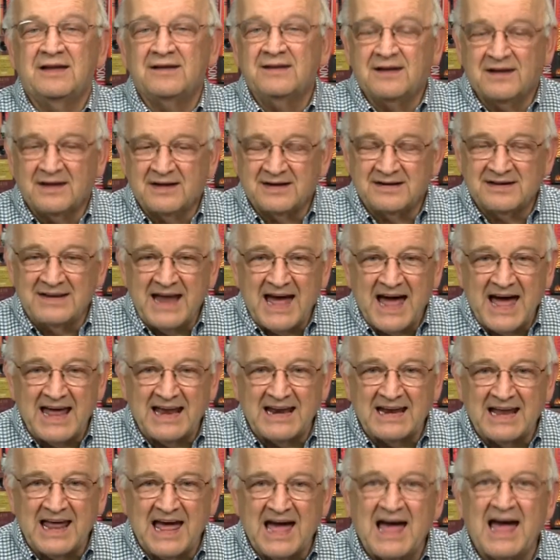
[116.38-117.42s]
uh,
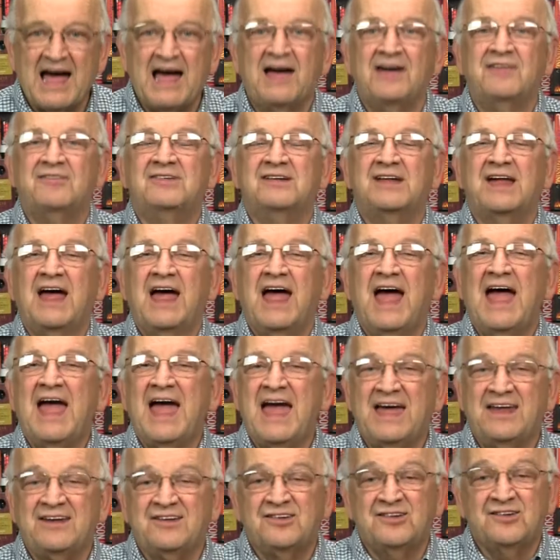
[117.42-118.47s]
Nine Lives,
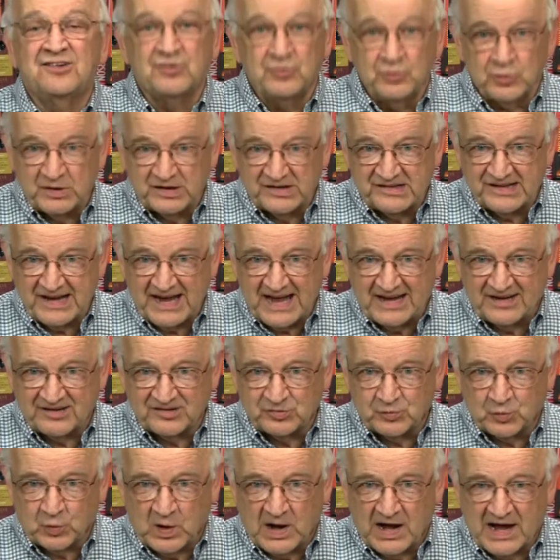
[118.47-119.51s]
and Suicide
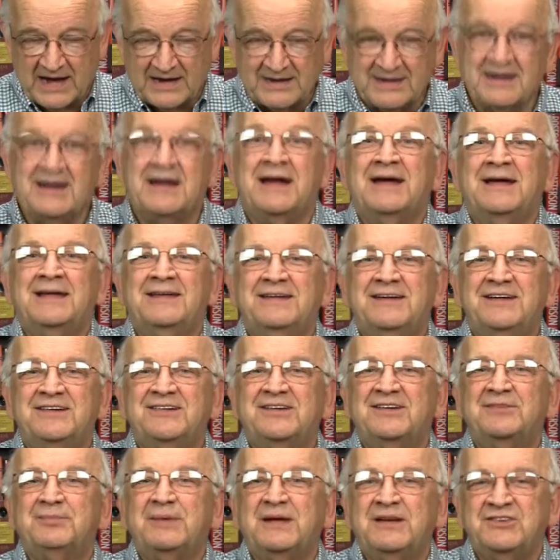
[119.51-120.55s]
Squad. This
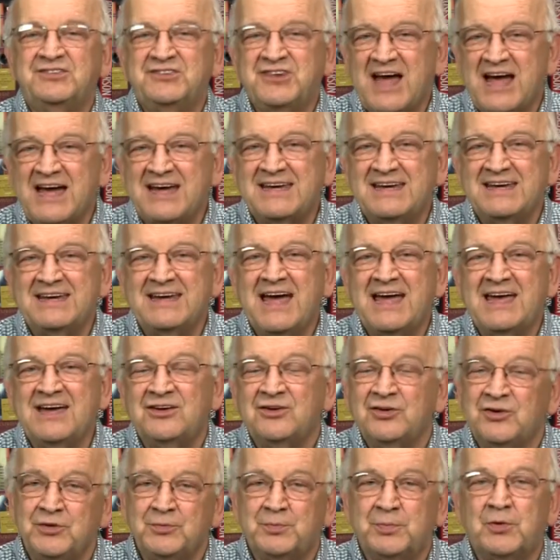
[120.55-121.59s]
has been Jackie K.
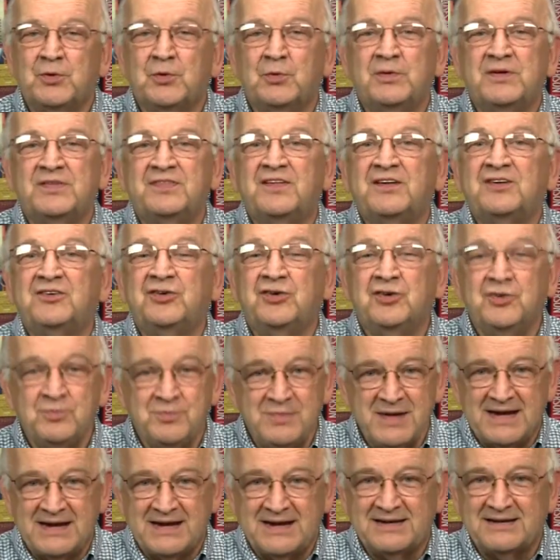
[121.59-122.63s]
Cooper with the Two
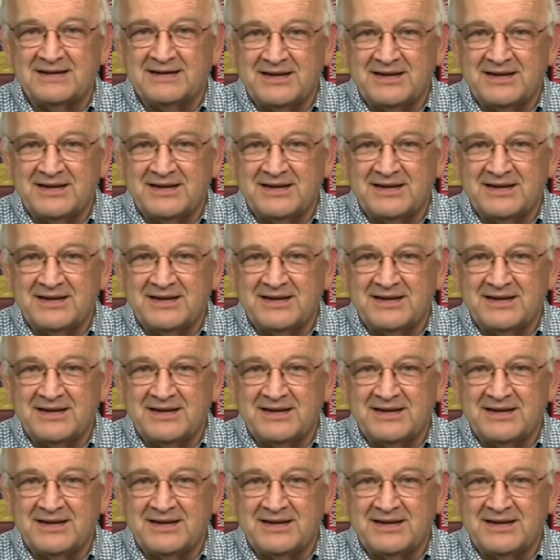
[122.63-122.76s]
Minute